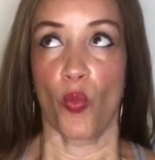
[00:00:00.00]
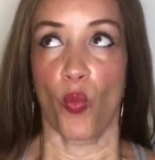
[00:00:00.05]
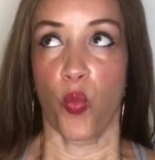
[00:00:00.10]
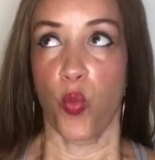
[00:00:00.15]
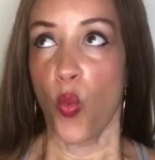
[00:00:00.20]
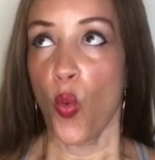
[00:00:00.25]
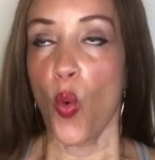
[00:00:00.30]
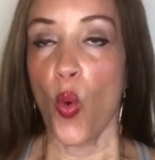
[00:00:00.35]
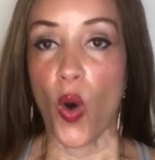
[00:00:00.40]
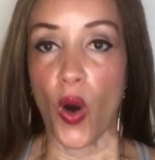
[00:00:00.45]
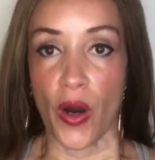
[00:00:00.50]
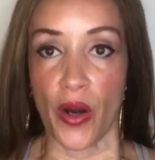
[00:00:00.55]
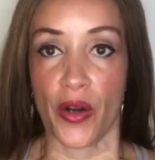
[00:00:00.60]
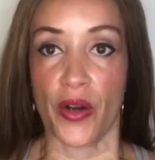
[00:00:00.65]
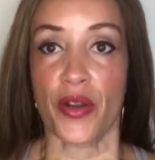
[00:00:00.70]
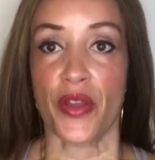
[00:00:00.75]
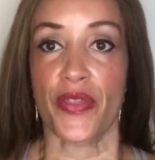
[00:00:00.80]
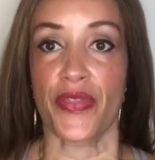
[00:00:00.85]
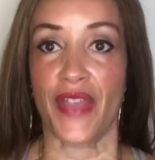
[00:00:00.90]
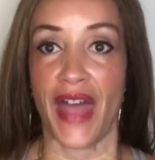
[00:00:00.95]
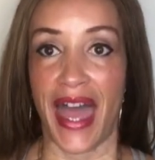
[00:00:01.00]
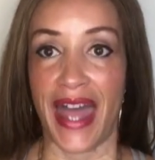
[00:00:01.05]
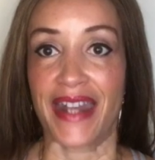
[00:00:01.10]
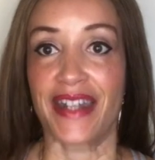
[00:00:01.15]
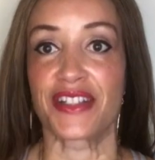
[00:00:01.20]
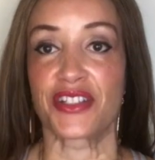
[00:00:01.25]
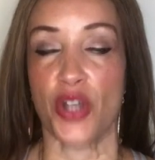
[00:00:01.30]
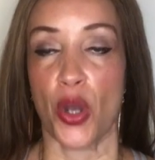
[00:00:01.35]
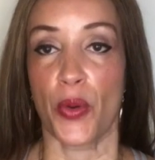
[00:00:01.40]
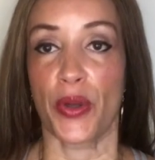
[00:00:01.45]
war that
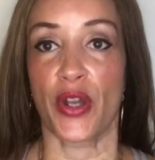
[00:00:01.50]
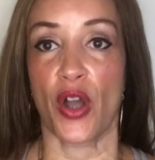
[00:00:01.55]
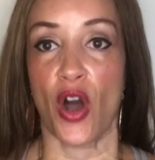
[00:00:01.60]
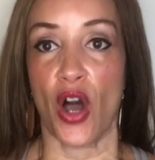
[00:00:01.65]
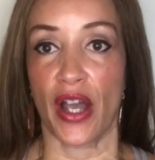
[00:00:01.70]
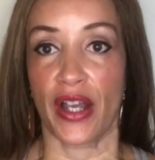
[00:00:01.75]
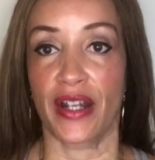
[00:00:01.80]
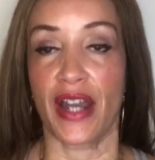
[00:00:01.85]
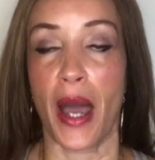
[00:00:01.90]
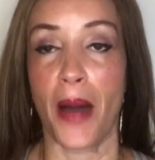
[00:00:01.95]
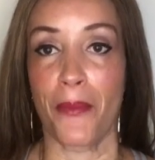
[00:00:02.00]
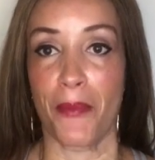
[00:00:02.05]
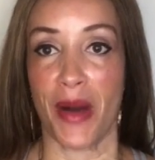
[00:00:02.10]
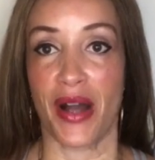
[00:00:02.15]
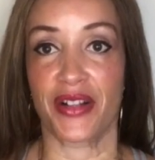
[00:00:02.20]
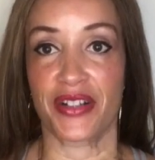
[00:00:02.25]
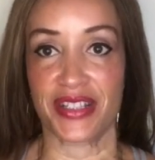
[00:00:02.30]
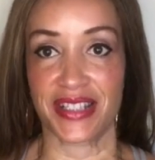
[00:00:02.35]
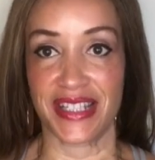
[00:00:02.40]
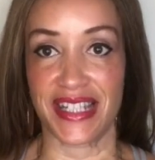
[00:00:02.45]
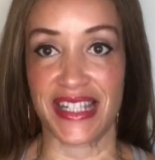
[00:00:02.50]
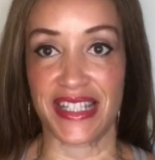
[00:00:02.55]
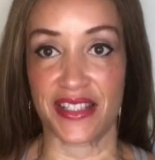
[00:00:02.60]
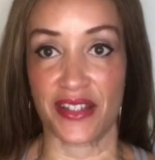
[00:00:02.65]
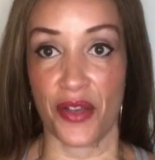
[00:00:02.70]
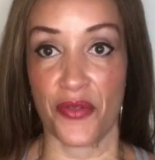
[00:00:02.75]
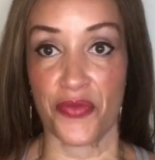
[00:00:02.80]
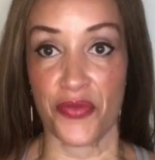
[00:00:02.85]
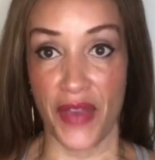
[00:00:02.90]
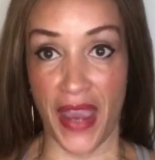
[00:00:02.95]
is going on amongst these
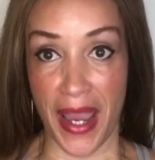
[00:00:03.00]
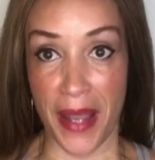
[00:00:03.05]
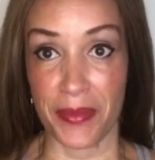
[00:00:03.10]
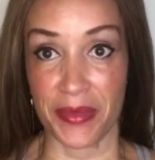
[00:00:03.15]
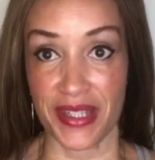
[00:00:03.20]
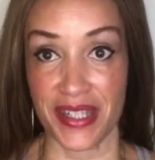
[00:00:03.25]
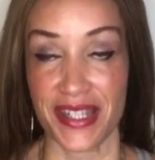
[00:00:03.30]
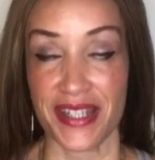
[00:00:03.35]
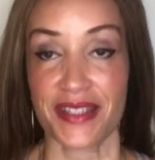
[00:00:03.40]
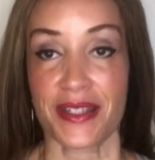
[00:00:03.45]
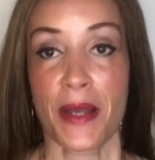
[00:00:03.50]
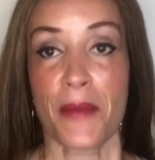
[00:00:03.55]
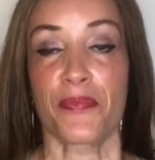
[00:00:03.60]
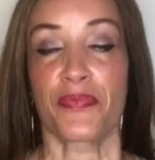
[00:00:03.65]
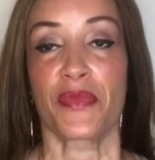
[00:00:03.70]
families.